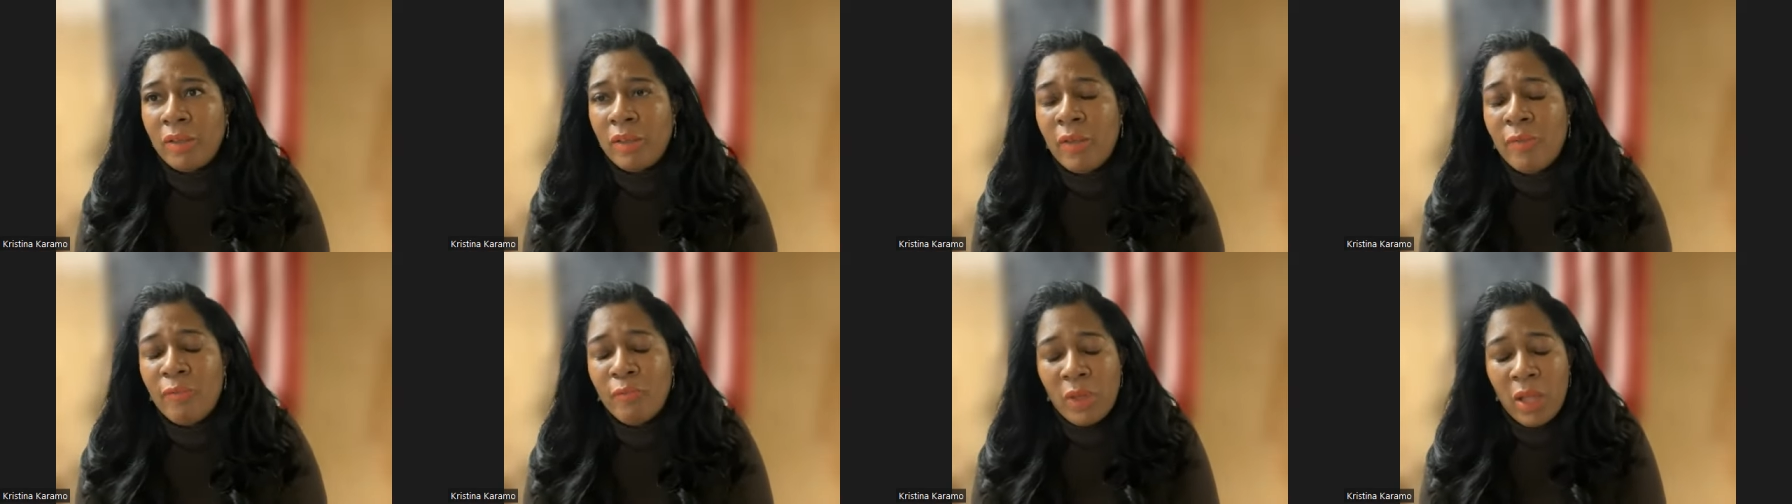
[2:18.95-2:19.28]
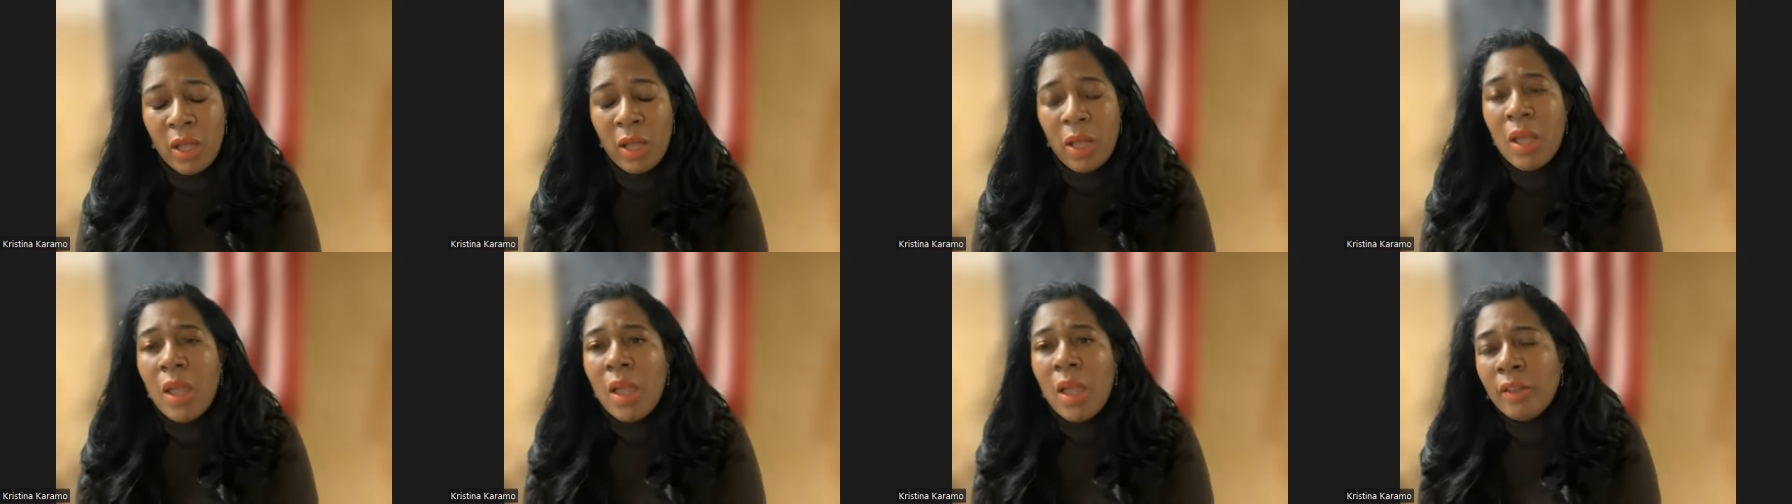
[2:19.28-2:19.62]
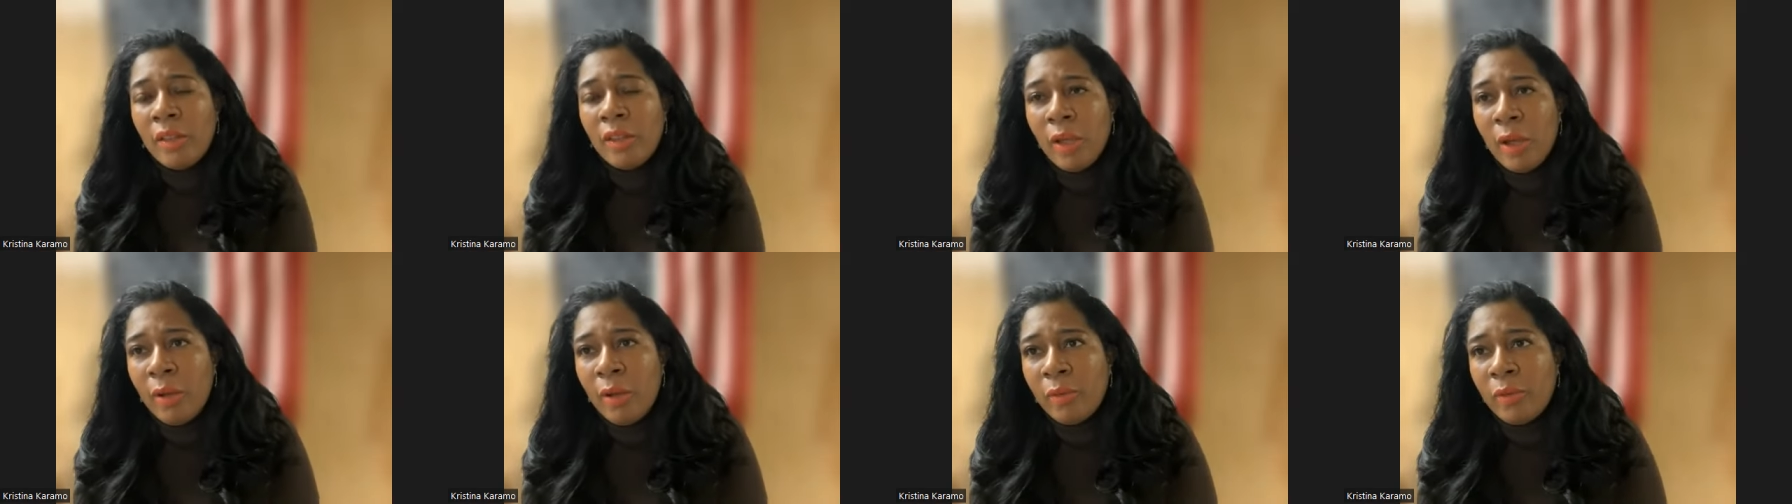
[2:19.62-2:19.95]
The the
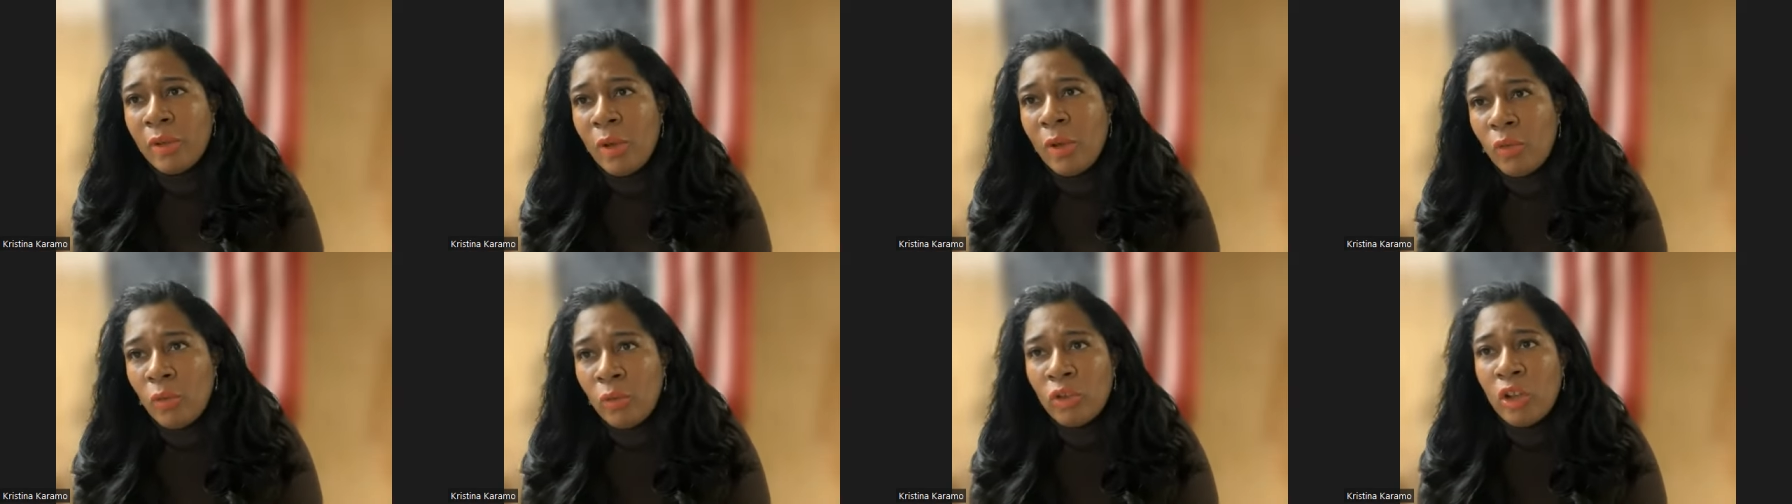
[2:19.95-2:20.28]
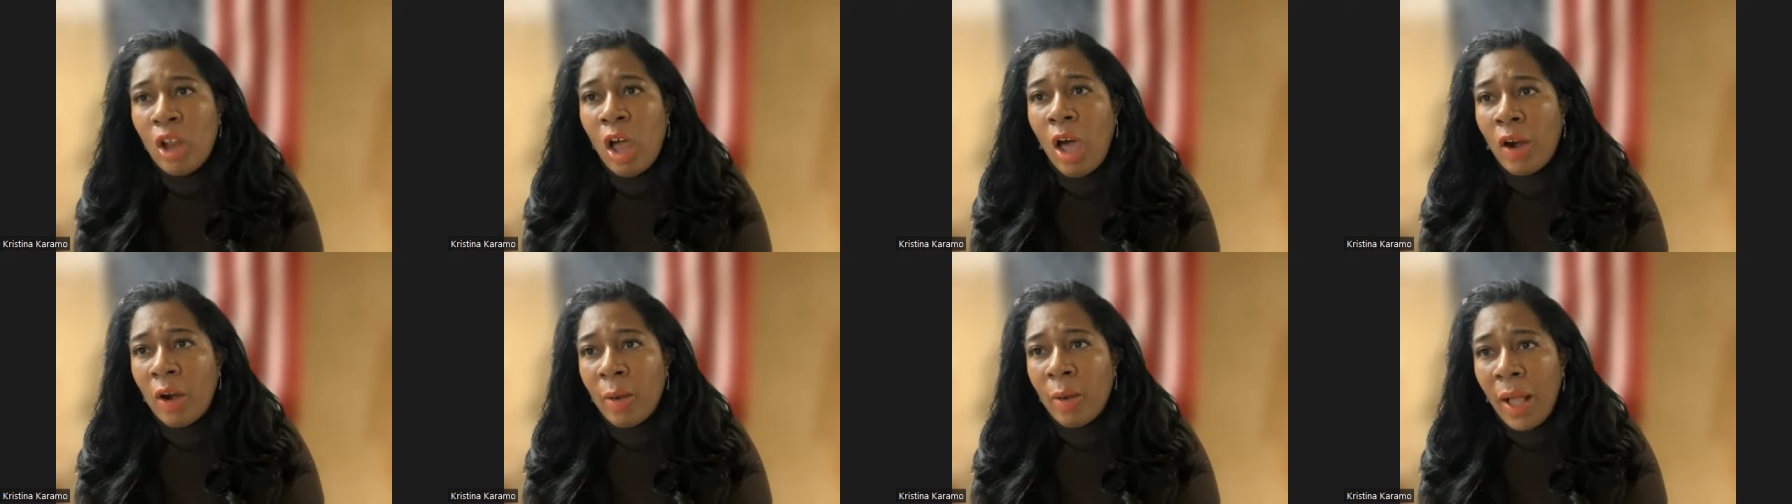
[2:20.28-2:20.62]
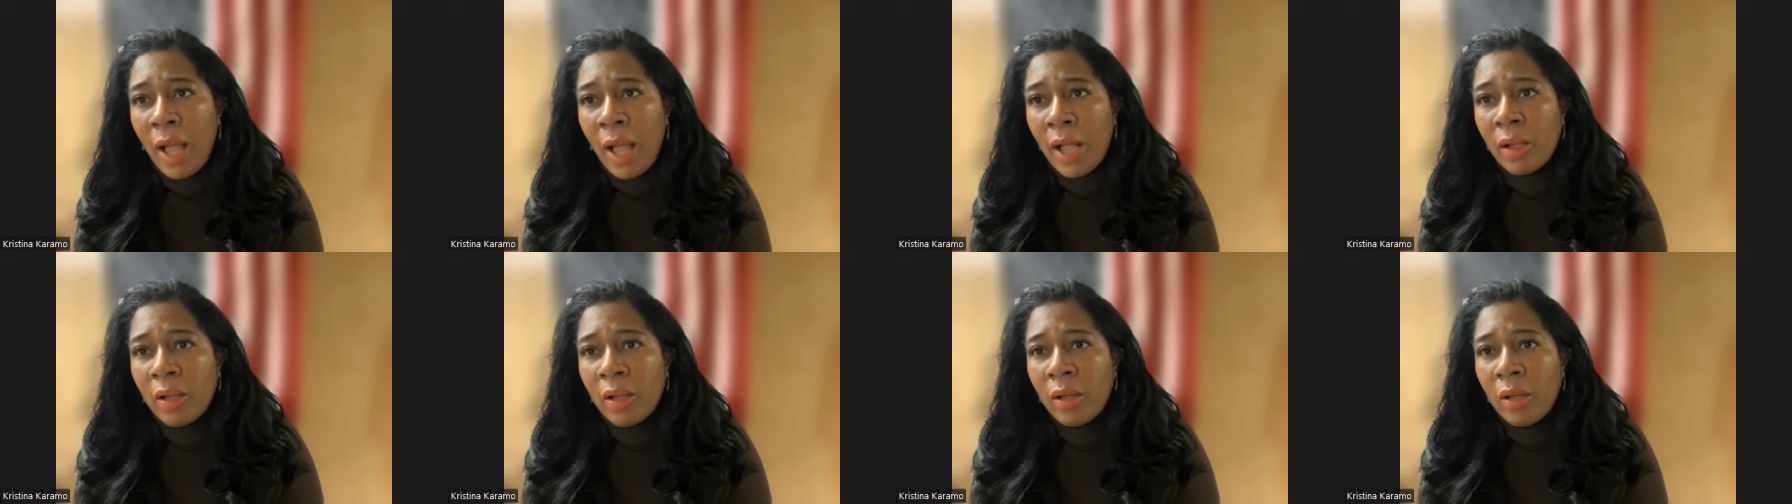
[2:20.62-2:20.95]
the, the
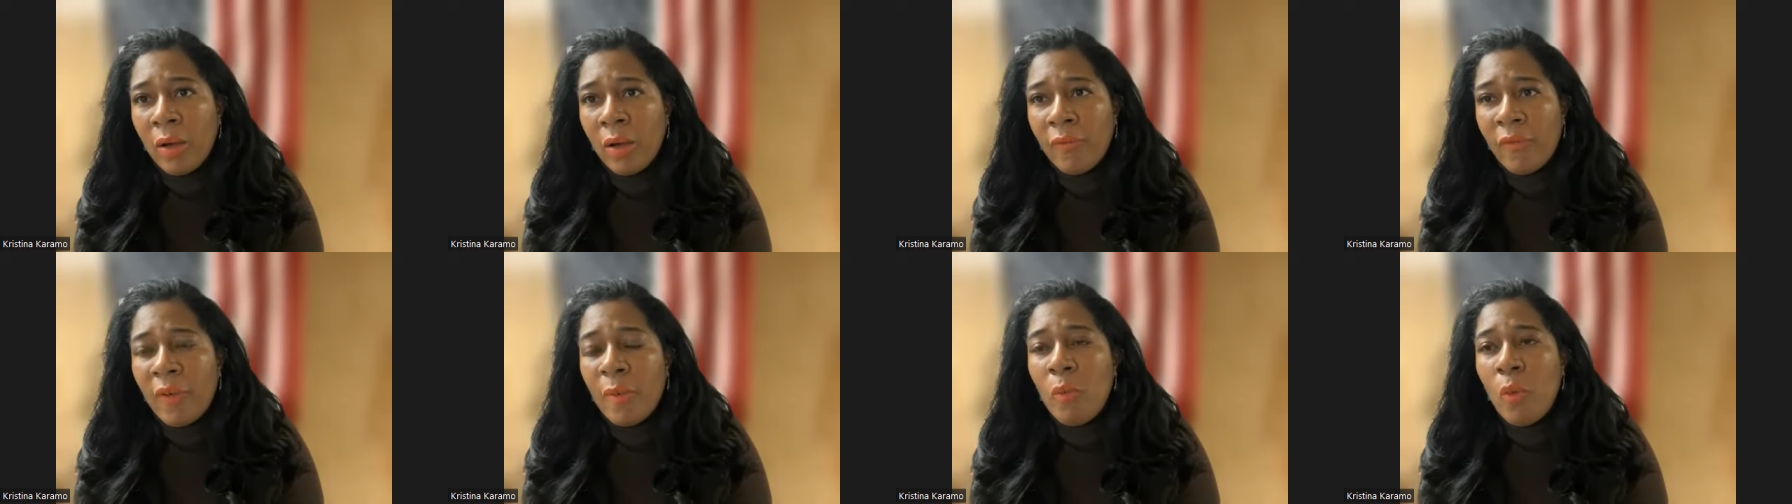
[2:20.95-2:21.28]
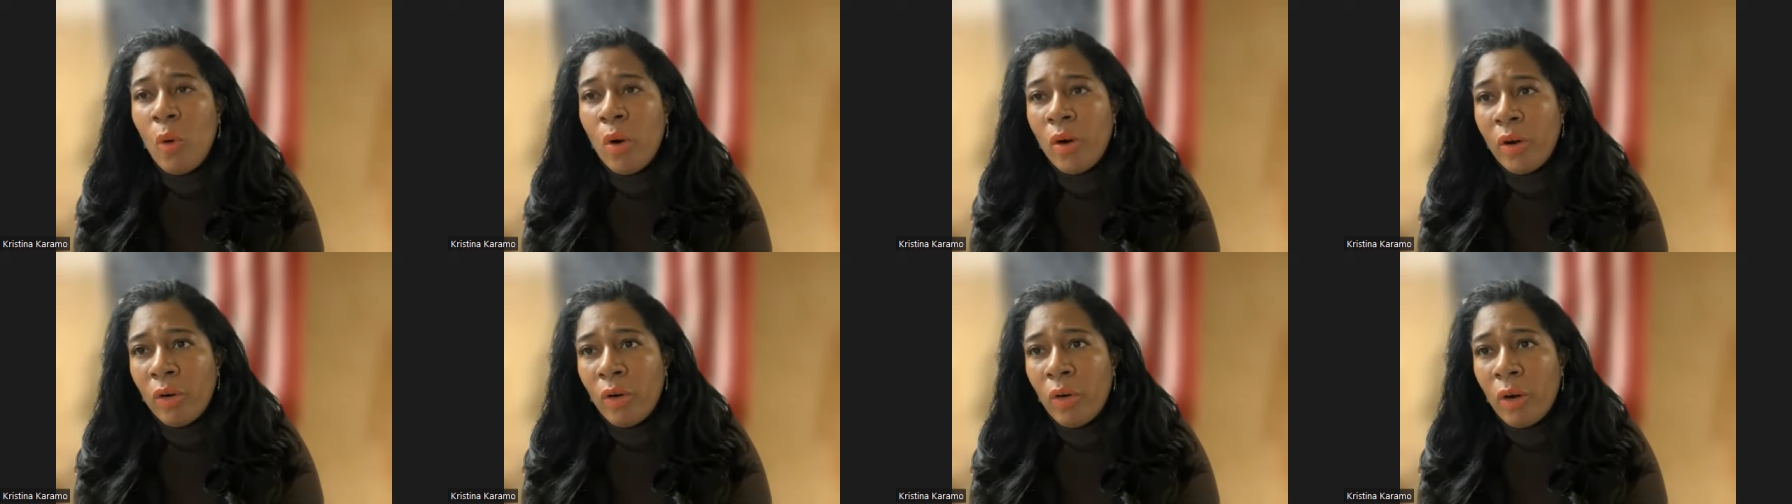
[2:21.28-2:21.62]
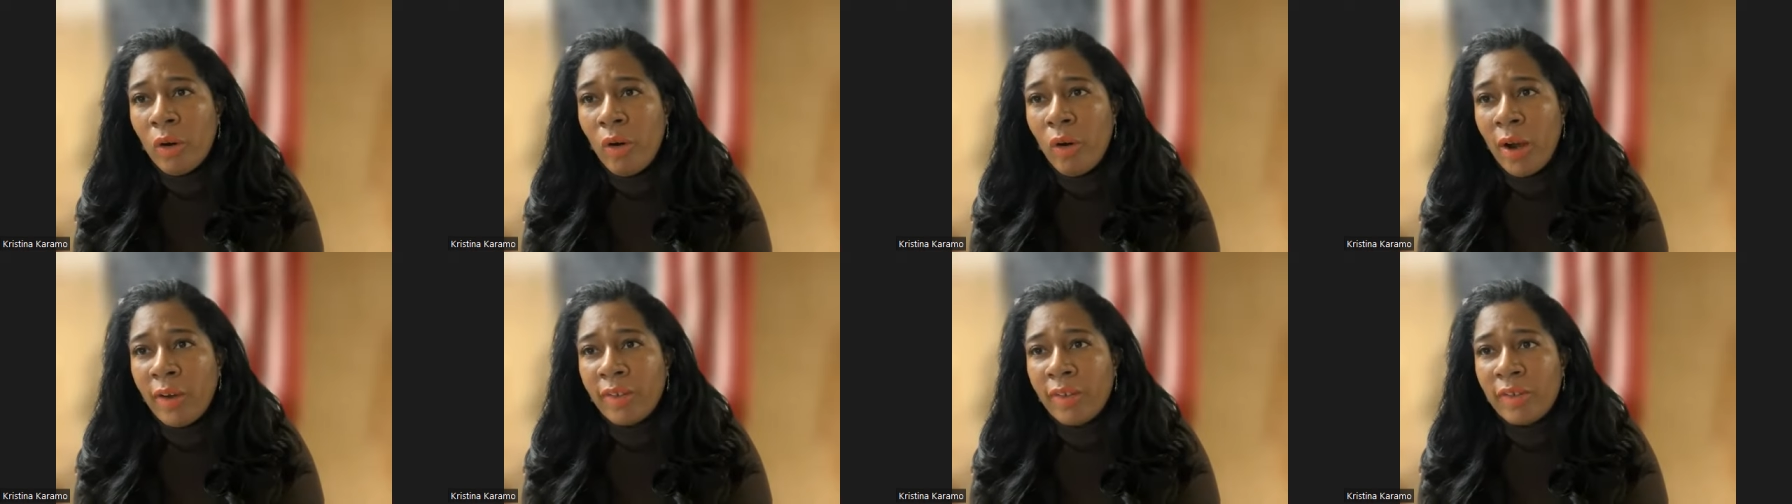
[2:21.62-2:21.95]
Lauterbach from Warner
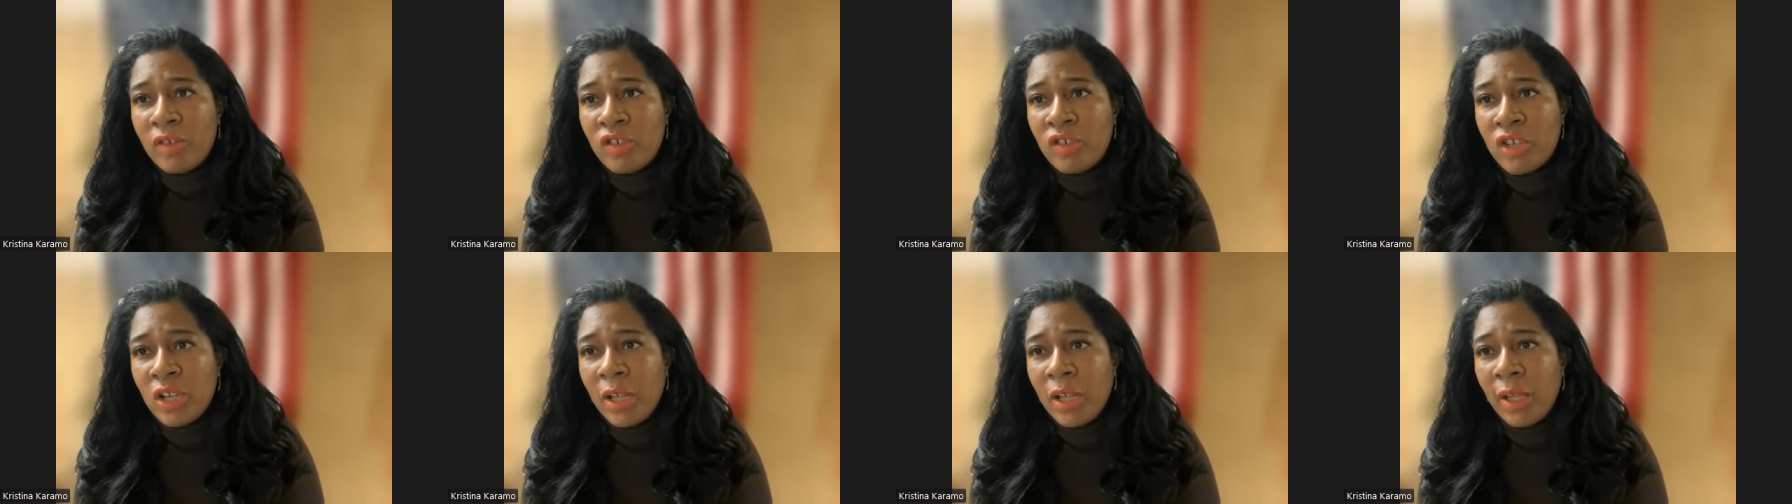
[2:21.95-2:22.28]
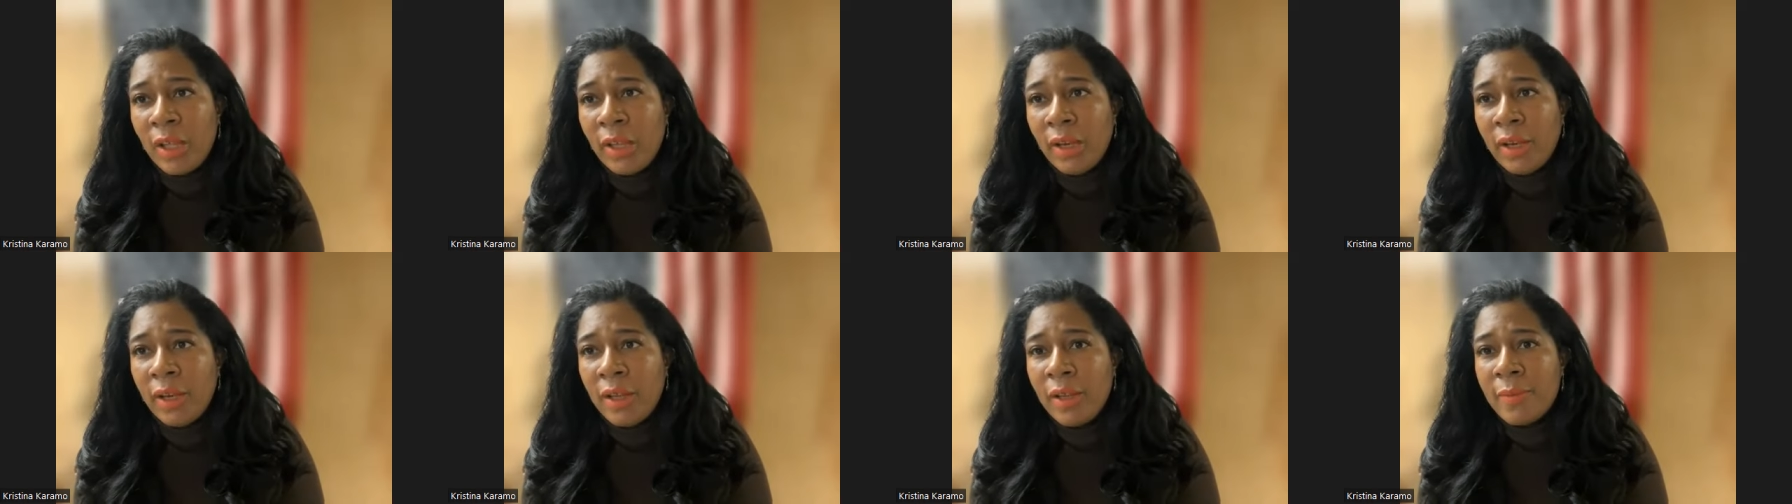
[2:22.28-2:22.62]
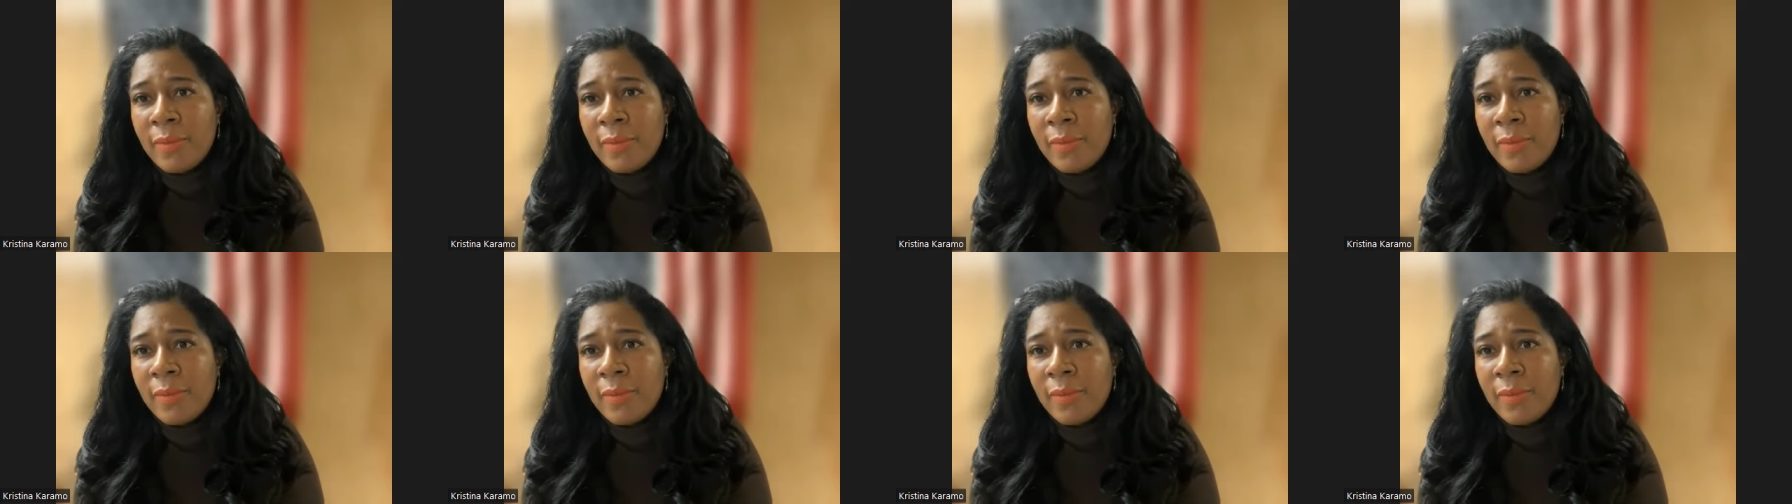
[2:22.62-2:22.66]
Norcross and Judd